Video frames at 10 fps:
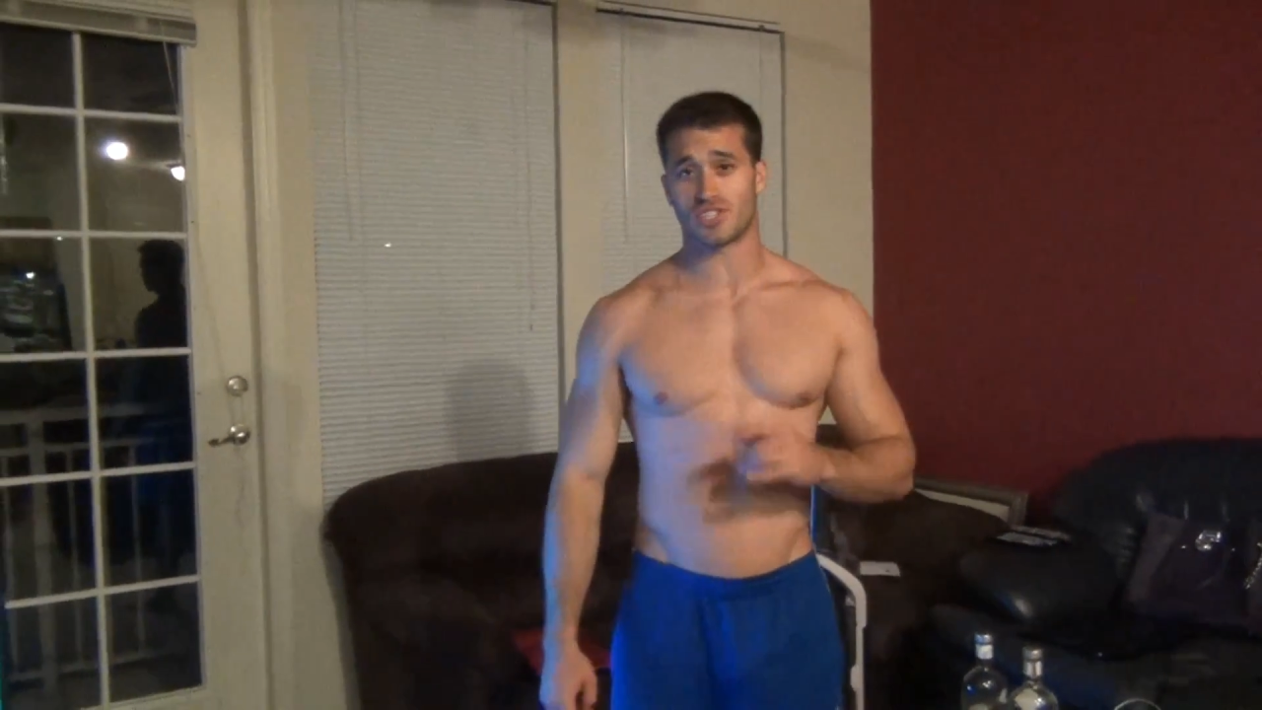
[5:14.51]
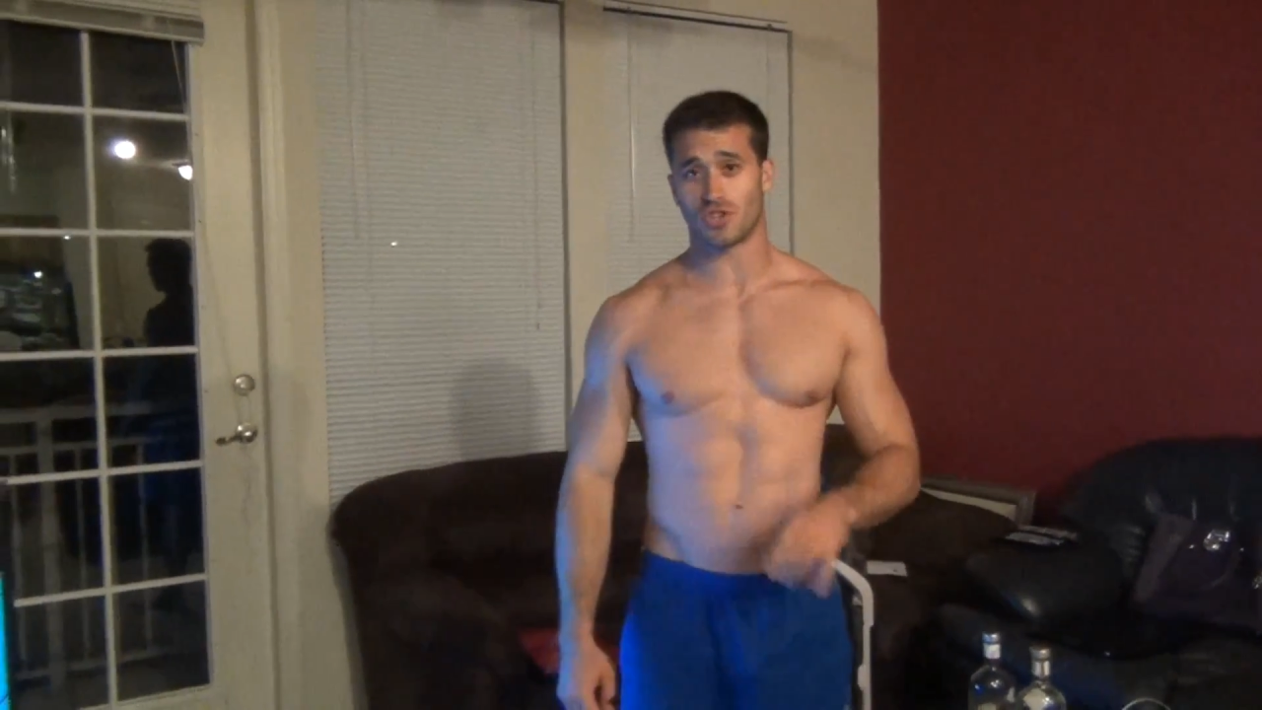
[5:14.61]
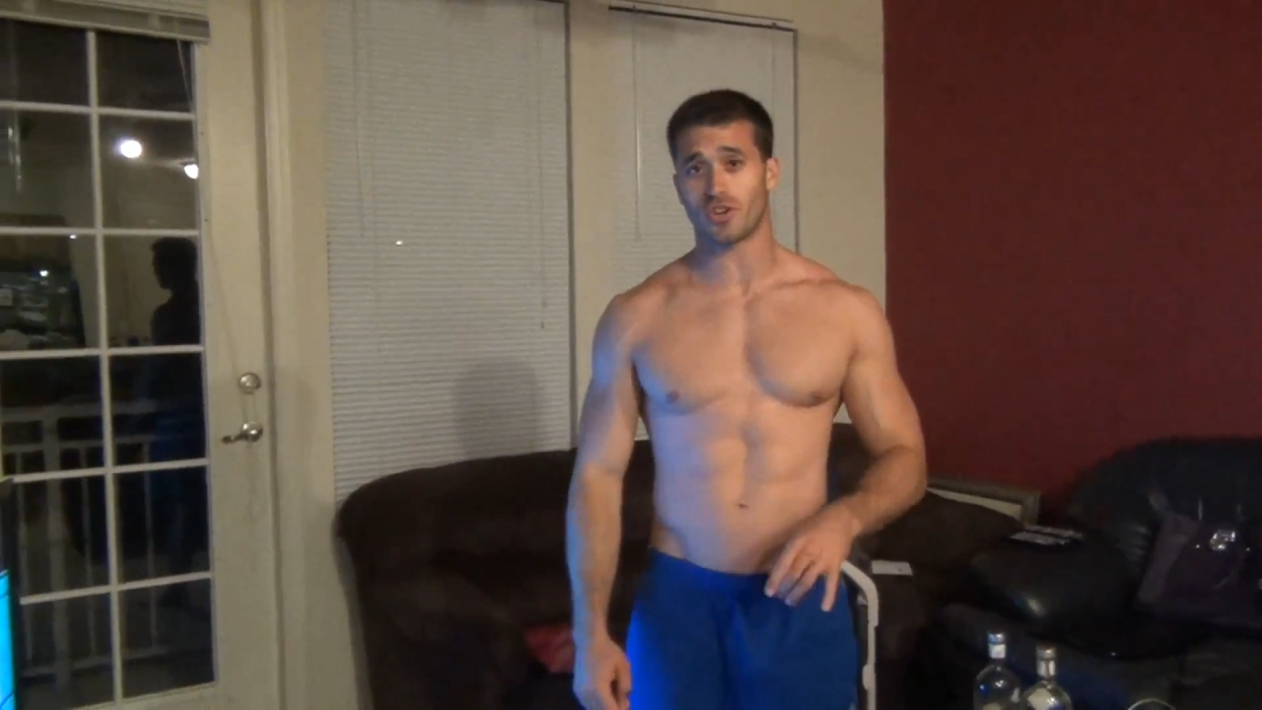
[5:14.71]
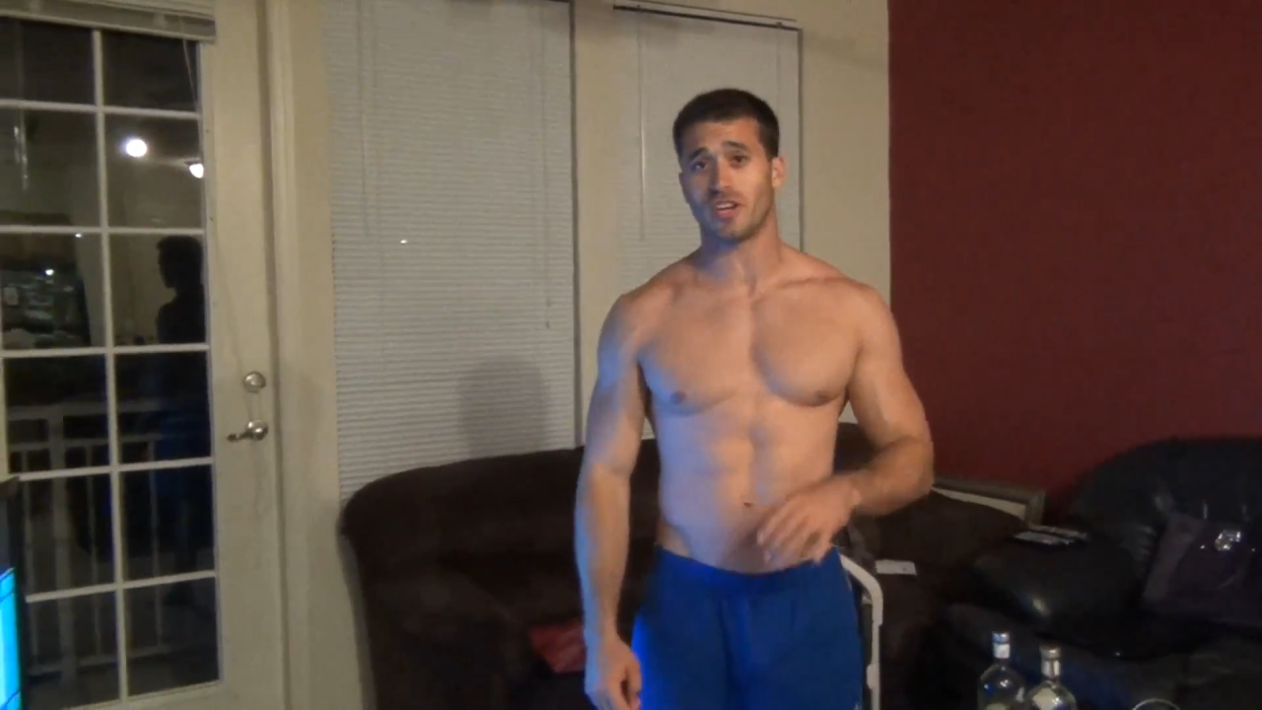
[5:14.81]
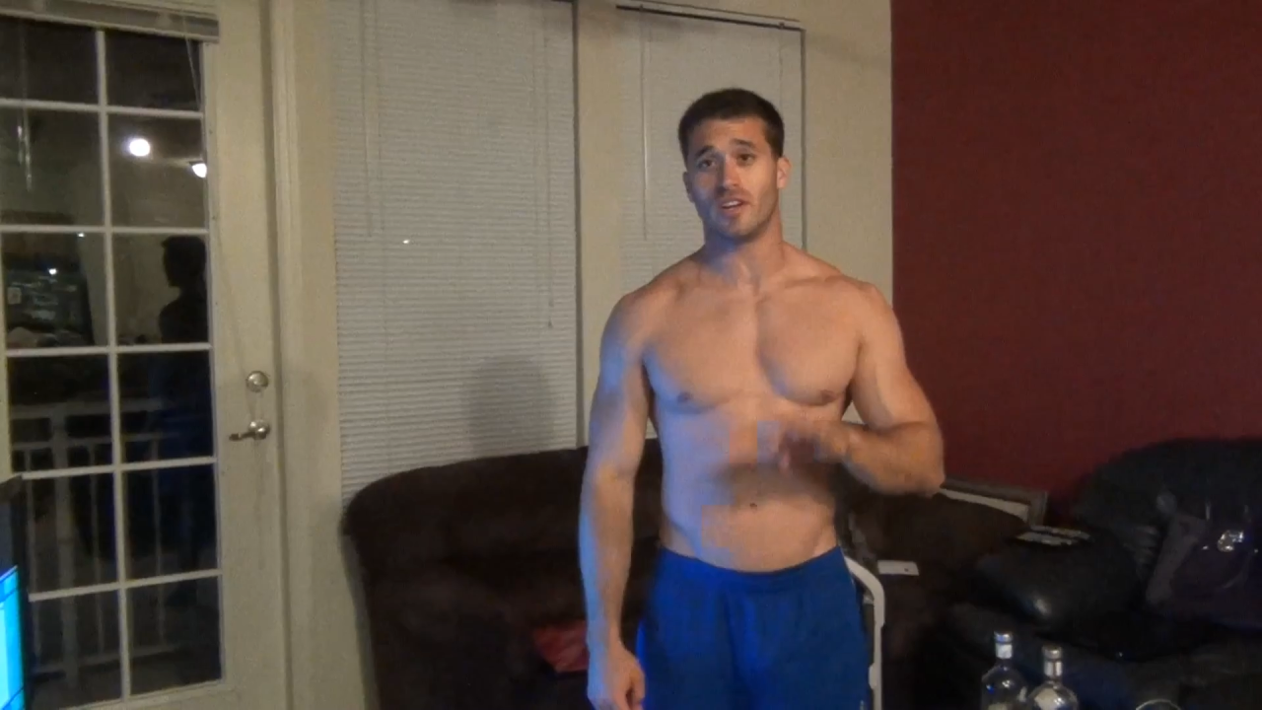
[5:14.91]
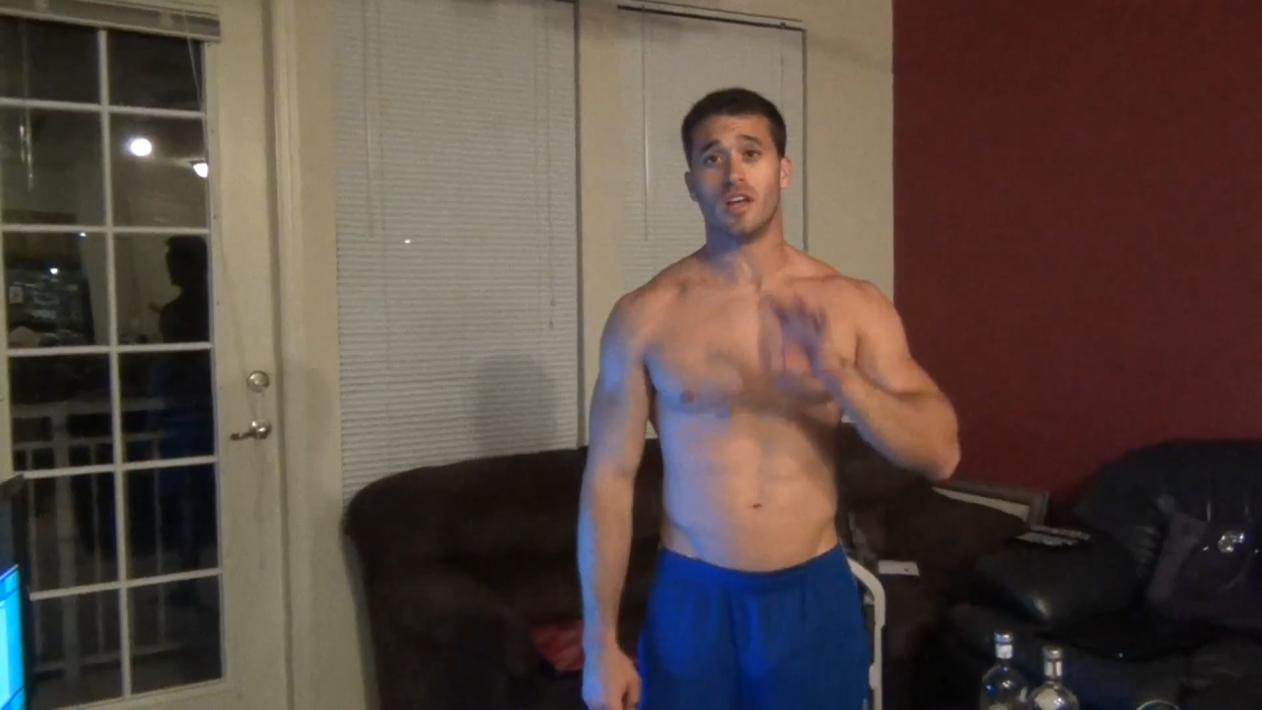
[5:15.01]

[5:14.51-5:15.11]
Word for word: circuit